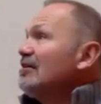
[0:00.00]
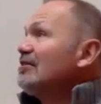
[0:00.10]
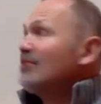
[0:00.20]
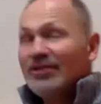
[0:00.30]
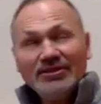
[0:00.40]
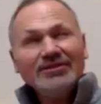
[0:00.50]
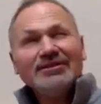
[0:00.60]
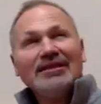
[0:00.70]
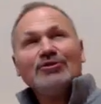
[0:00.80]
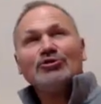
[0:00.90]
So this is
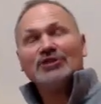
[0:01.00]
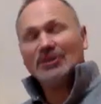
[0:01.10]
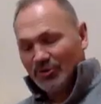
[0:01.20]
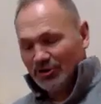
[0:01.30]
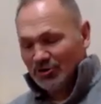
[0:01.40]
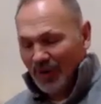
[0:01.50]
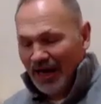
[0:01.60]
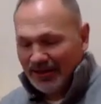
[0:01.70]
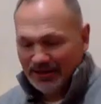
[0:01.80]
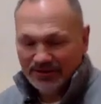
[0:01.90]
an interesting
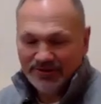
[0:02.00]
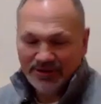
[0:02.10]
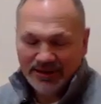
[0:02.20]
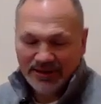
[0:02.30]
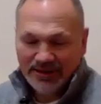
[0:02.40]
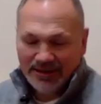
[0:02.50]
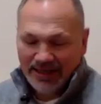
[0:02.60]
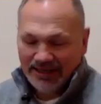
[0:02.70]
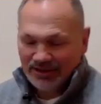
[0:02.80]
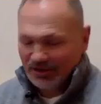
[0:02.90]
perspective,
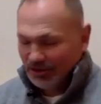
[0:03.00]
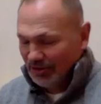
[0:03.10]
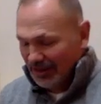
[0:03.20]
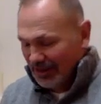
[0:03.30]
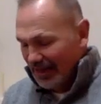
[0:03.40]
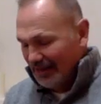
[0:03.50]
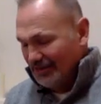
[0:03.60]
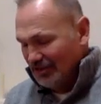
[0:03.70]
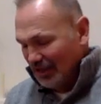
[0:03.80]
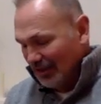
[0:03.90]
and certainly
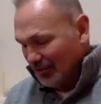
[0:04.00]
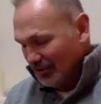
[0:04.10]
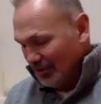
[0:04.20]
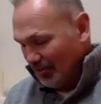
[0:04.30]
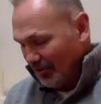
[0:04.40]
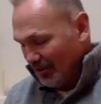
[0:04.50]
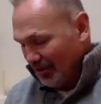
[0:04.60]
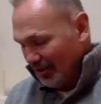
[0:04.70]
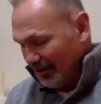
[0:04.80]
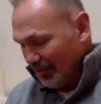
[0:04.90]
as John was an
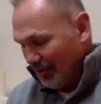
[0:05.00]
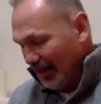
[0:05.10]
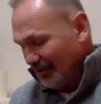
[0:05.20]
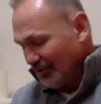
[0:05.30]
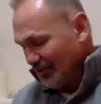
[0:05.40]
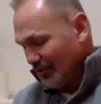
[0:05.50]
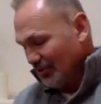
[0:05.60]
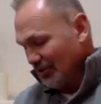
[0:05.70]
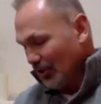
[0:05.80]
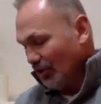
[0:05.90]
apostle, he
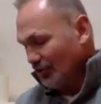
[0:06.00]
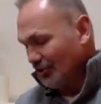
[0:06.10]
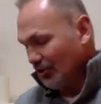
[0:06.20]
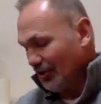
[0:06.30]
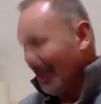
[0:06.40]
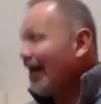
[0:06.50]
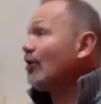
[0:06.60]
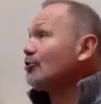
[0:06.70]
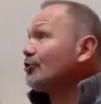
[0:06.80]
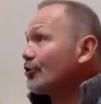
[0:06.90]
was also an
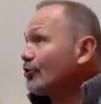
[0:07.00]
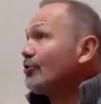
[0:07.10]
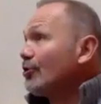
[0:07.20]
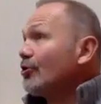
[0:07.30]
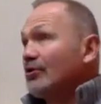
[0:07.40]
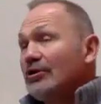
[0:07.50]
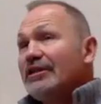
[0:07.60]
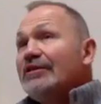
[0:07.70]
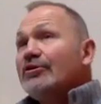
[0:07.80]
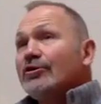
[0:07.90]
elder or a
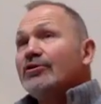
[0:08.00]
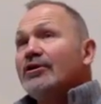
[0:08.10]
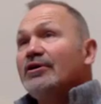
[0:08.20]
leader